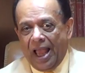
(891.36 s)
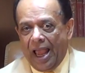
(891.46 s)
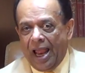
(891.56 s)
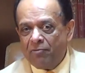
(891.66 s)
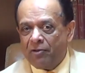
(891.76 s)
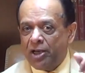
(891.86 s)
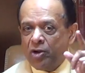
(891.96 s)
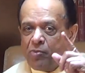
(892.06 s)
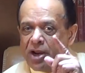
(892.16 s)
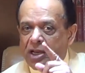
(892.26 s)
And when
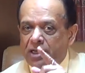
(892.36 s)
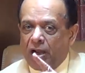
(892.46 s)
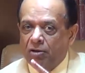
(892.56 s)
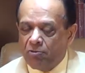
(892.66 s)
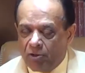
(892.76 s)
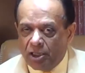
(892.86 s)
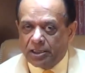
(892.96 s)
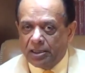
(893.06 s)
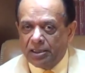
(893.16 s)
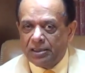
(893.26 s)
you break it down
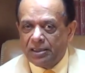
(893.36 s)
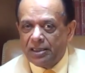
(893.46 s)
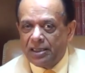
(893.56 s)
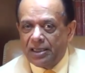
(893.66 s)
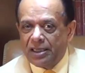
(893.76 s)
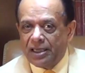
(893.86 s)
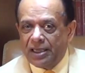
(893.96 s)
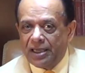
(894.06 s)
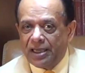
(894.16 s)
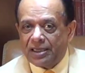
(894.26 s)
further,
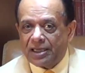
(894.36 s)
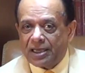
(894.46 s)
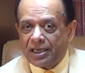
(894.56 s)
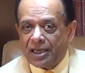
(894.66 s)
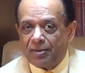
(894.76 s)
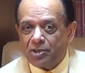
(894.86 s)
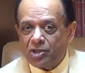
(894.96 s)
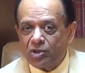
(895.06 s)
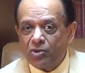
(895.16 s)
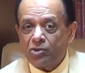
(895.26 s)
it
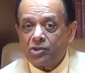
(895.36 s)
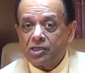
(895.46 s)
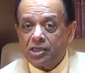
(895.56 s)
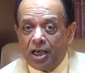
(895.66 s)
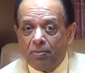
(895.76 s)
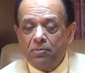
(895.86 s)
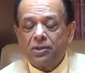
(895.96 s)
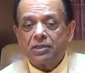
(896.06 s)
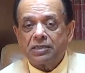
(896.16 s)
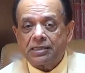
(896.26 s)
comes to
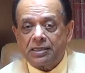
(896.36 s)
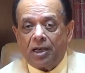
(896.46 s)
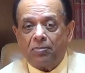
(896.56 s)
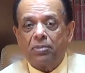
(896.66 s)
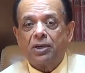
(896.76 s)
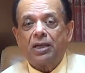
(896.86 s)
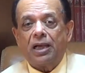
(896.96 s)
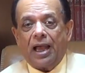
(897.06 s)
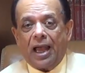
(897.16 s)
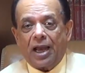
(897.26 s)

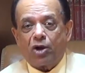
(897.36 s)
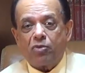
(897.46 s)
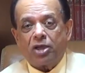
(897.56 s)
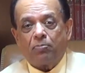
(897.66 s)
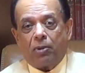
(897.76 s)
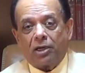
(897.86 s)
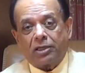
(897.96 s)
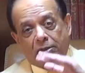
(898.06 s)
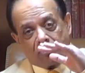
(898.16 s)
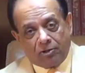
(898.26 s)
subatomic
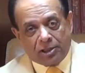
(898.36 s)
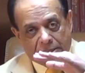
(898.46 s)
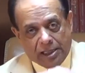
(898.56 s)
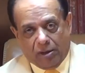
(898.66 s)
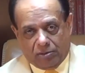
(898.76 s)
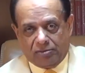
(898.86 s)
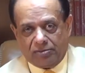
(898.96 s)
particle, further down.